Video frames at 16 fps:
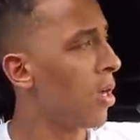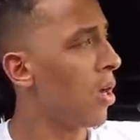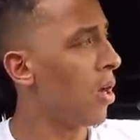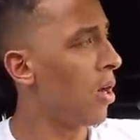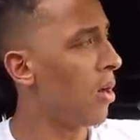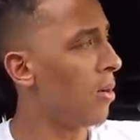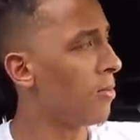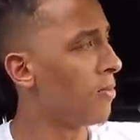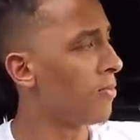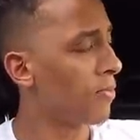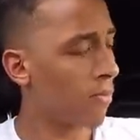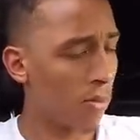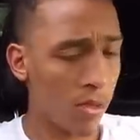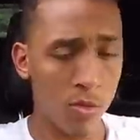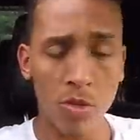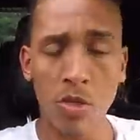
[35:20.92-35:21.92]
Um,
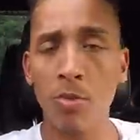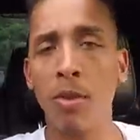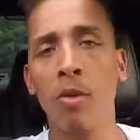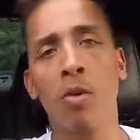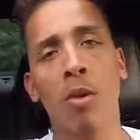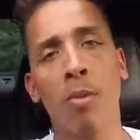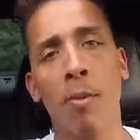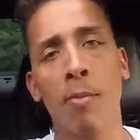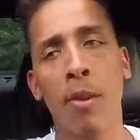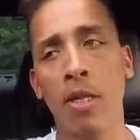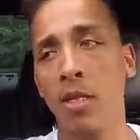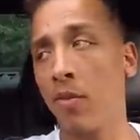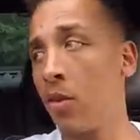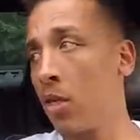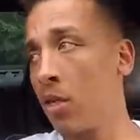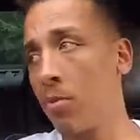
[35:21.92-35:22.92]
what you mean? What are my
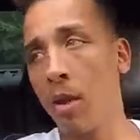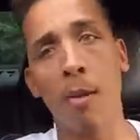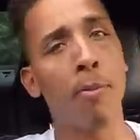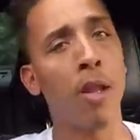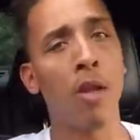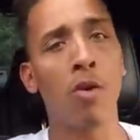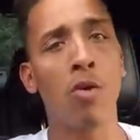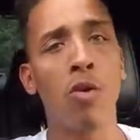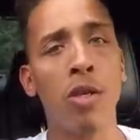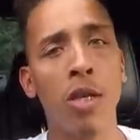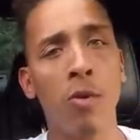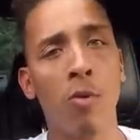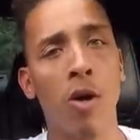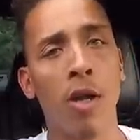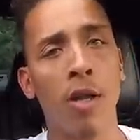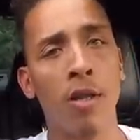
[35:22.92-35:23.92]
plans after this, man? I plan on going
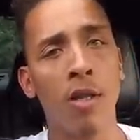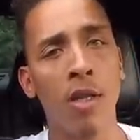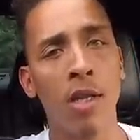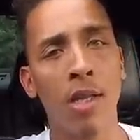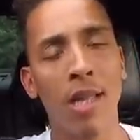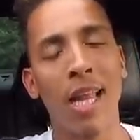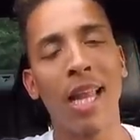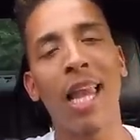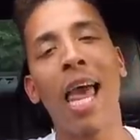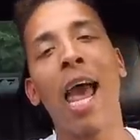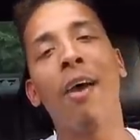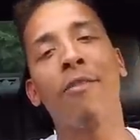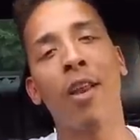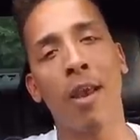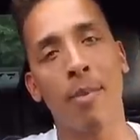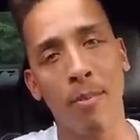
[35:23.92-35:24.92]
D1. They
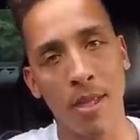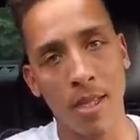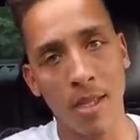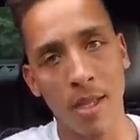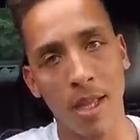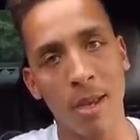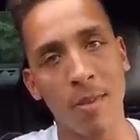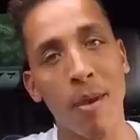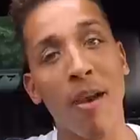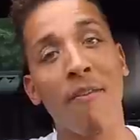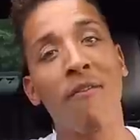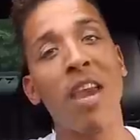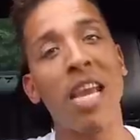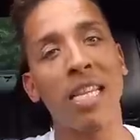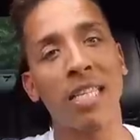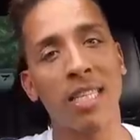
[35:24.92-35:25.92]
laughed at me in my
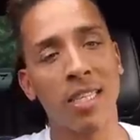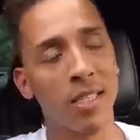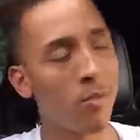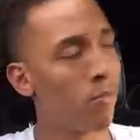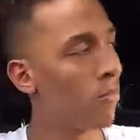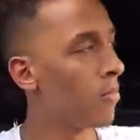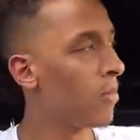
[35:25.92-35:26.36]
face.